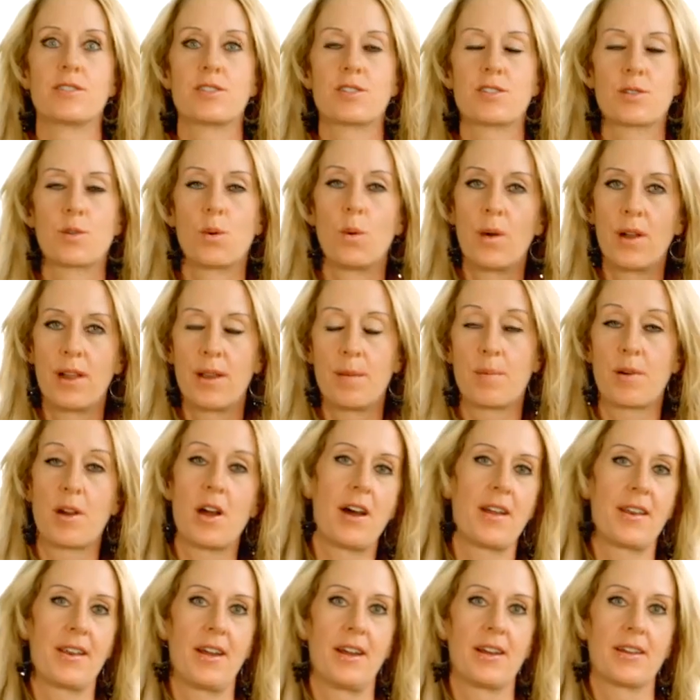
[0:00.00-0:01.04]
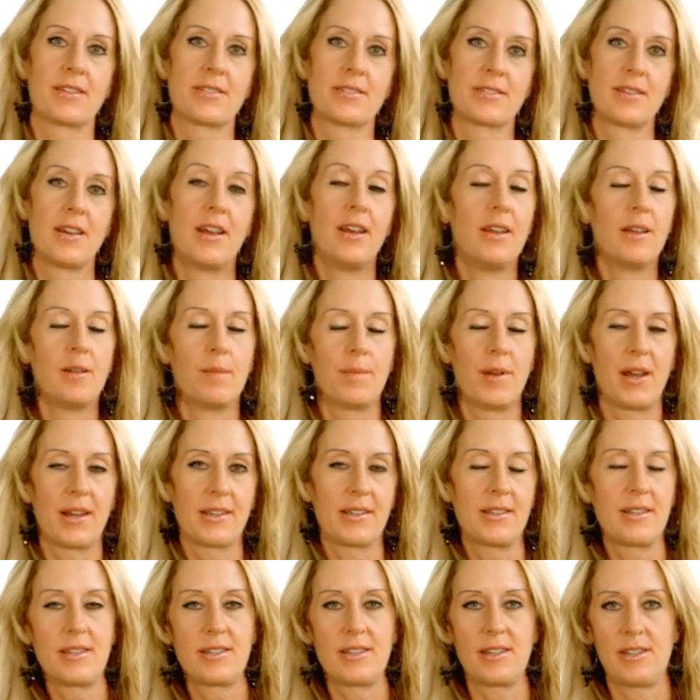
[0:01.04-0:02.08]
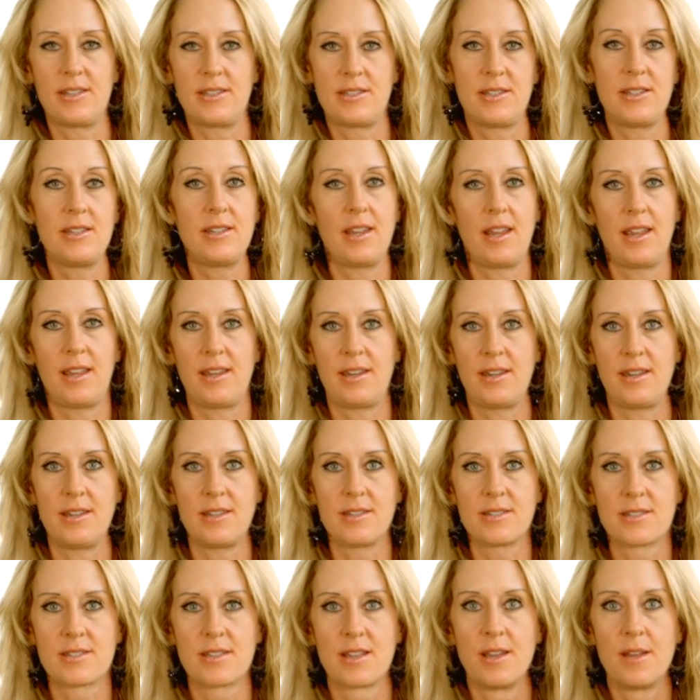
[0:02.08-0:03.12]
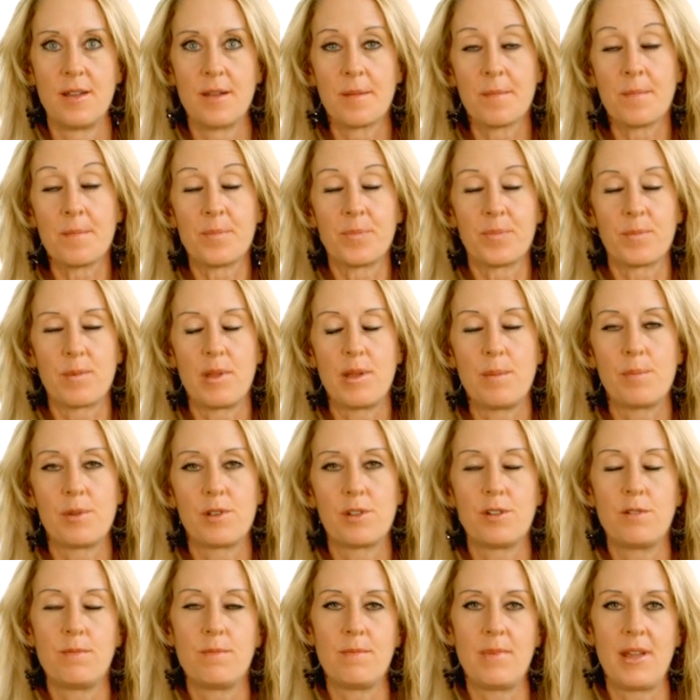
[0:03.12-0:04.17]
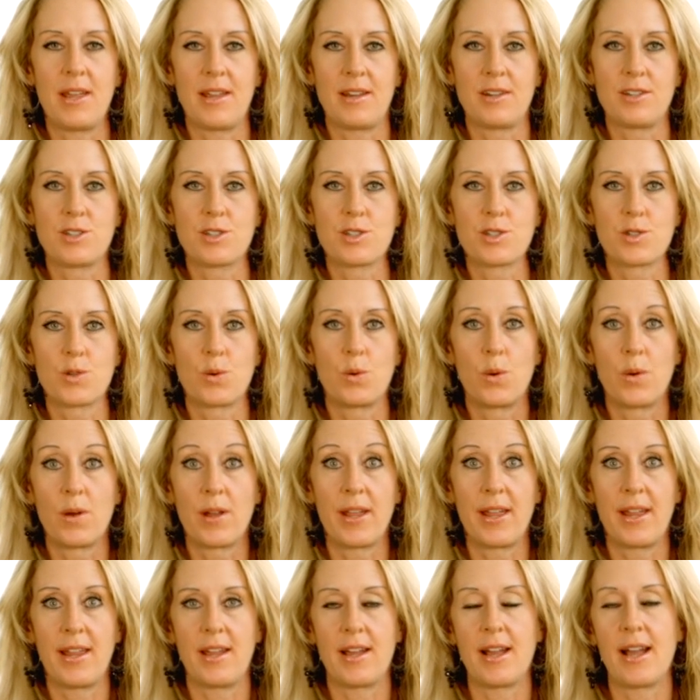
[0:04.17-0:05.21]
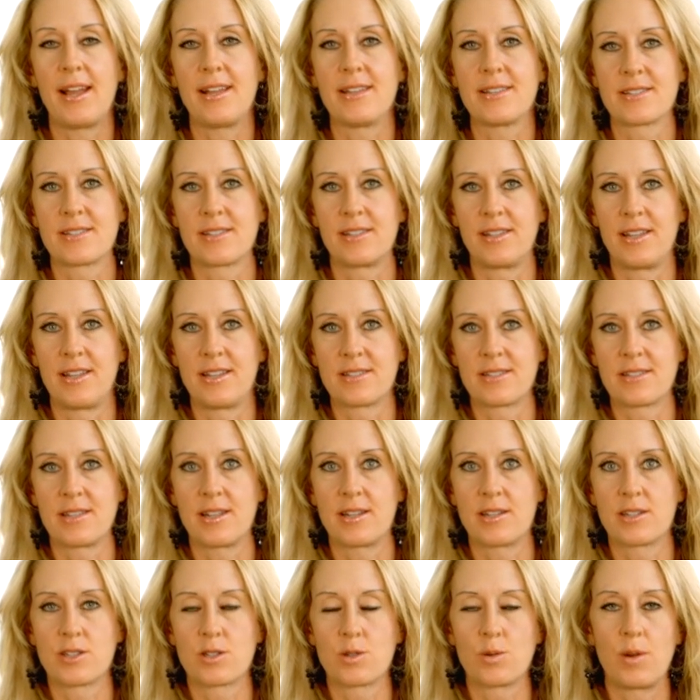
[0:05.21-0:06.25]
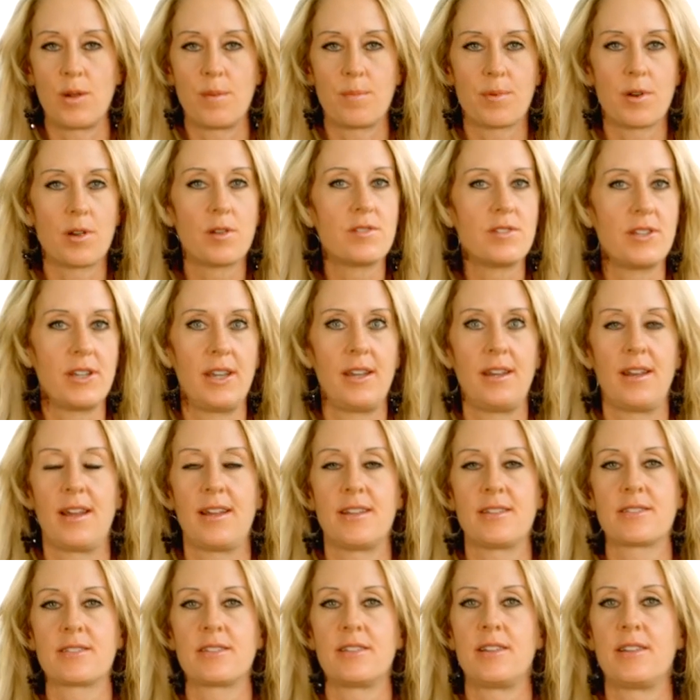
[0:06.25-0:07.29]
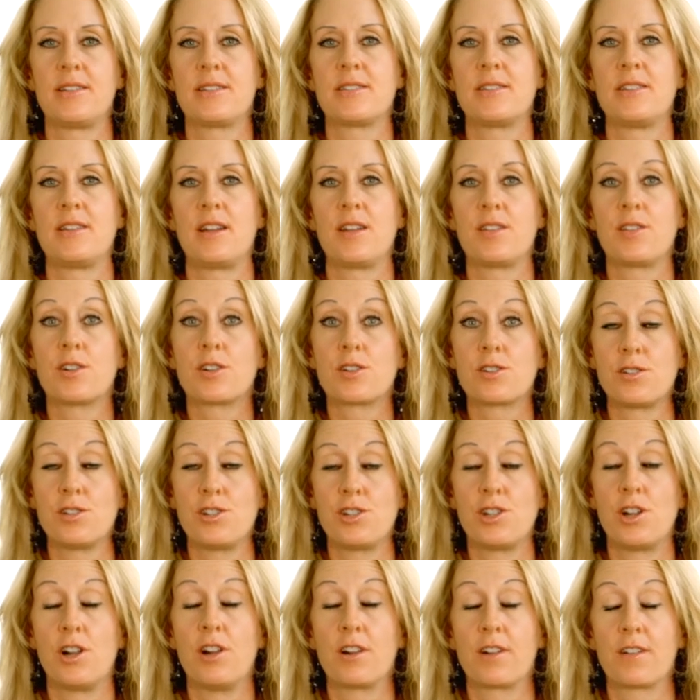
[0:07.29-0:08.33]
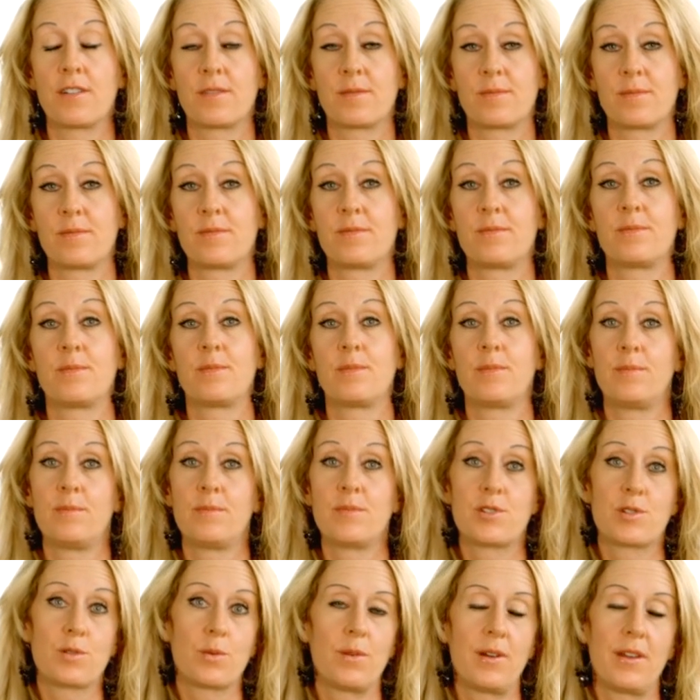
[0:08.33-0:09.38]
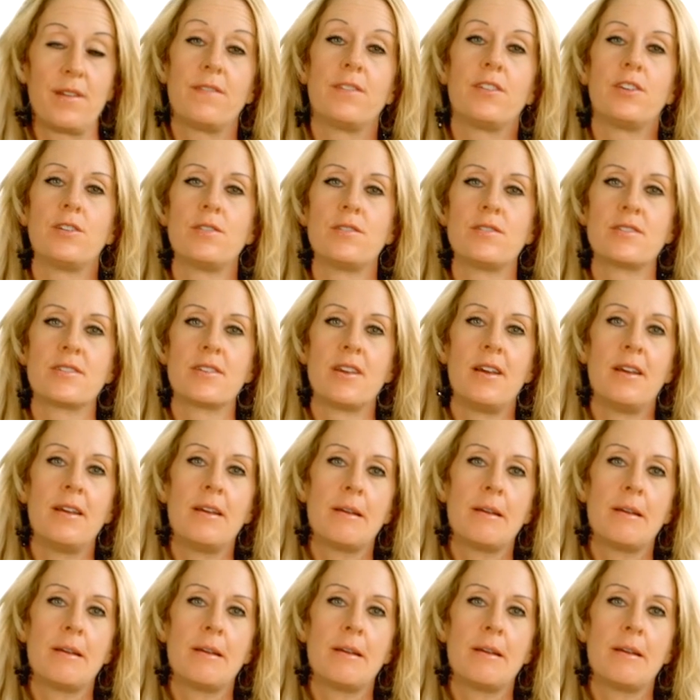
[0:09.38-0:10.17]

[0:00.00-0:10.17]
soy products. Back in the 1980s, people who made soy isolates, like soy protein isolates and other junk soy foods,